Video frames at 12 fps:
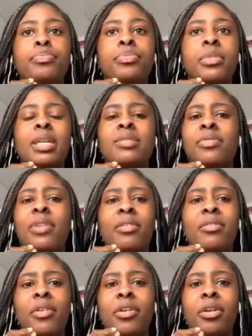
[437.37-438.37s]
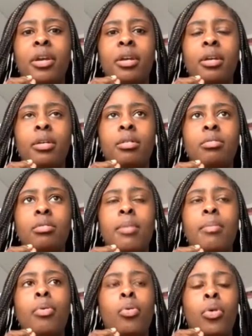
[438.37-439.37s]
it's very, very
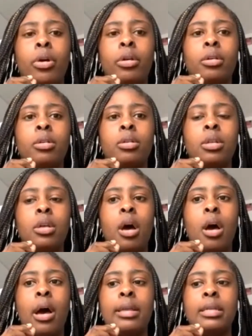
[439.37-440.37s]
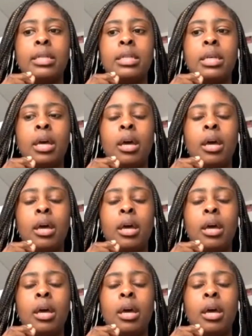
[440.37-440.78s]
important and